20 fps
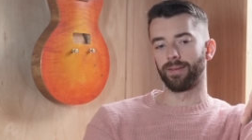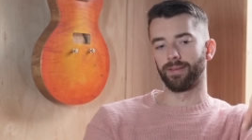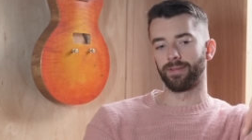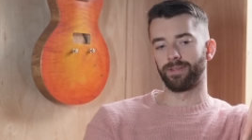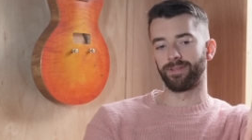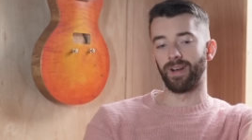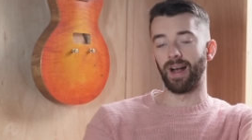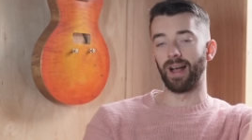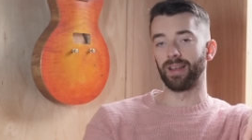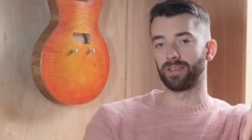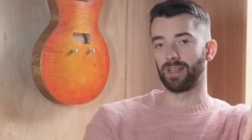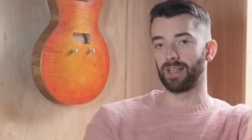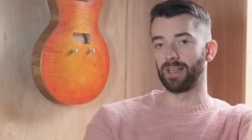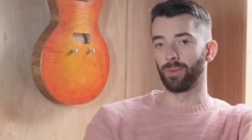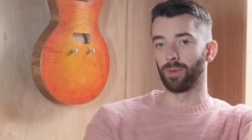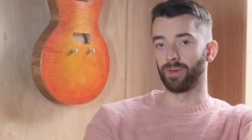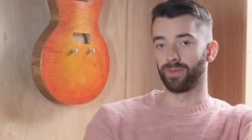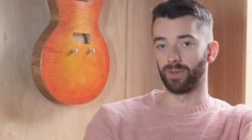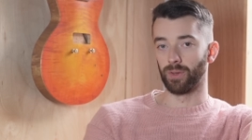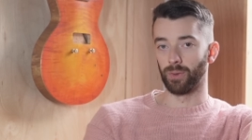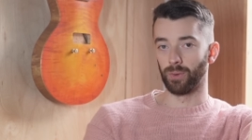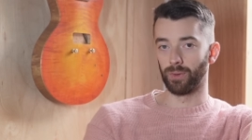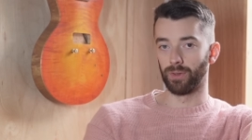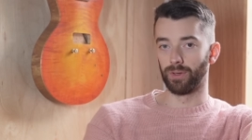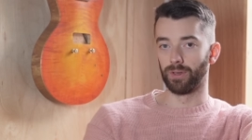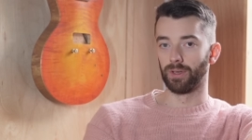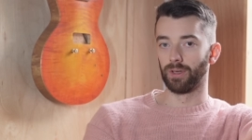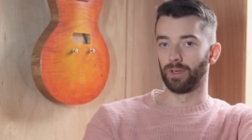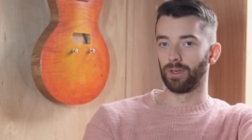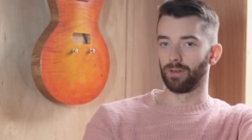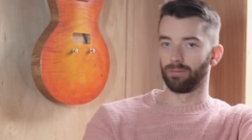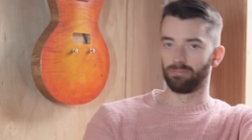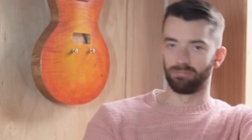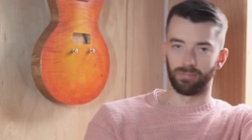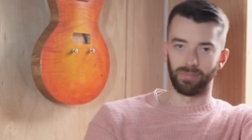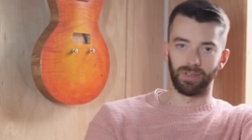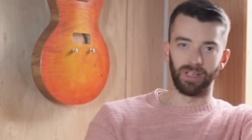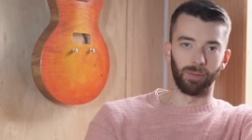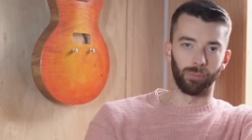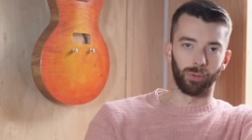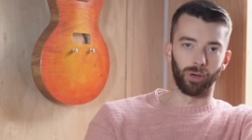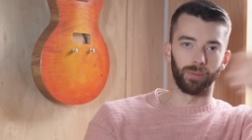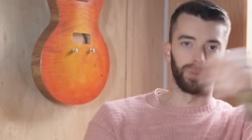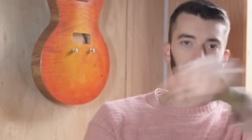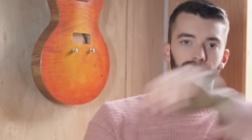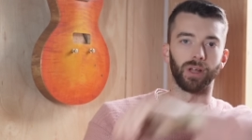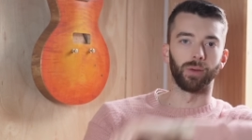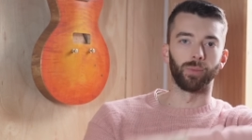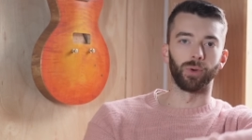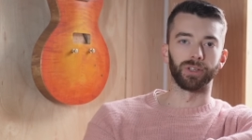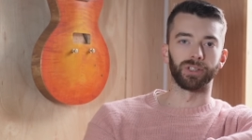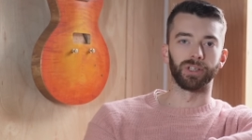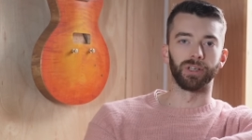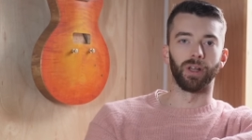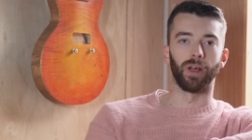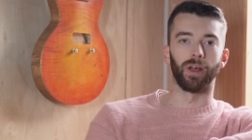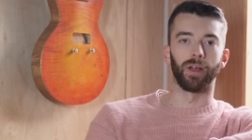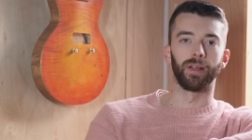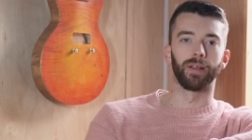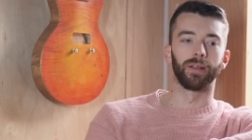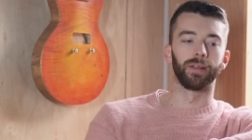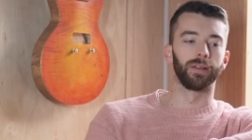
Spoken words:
Fazley review, you can probably stop watching now.